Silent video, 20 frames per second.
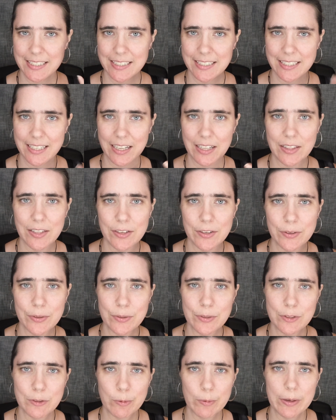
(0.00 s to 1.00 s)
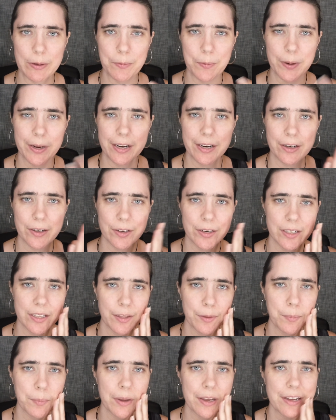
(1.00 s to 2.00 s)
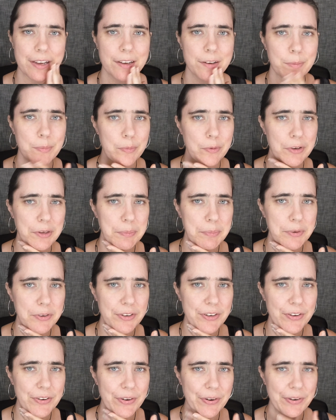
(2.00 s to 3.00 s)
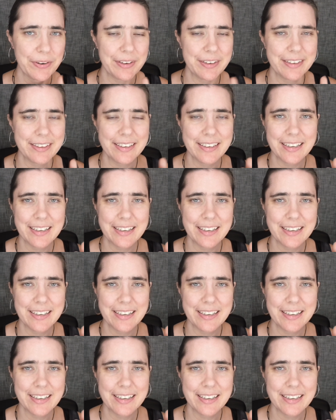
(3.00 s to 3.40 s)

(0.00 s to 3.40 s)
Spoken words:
and the clothes we wear and the makeup we put on